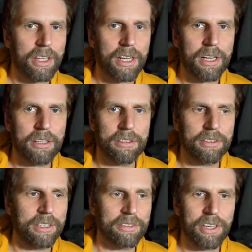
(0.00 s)
Look at that.
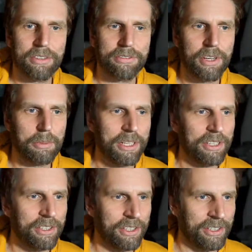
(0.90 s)
That's how far
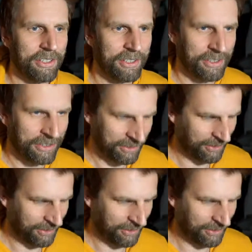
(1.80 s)
behind I am.